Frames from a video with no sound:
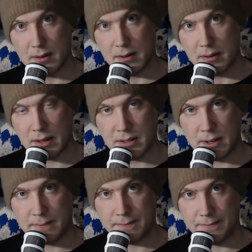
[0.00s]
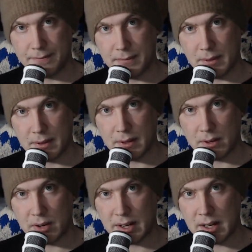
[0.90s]
That's it. All
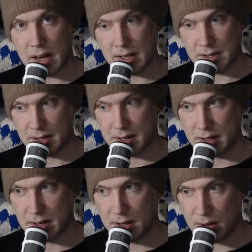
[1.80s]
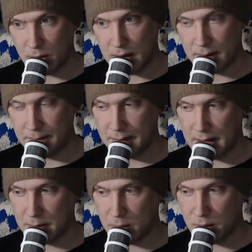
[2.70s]
right, guys. You know what?
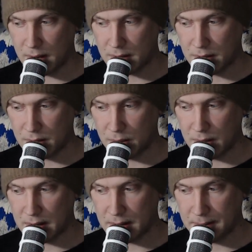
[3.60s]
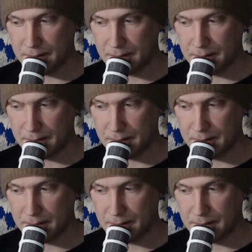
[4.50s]
I'm going to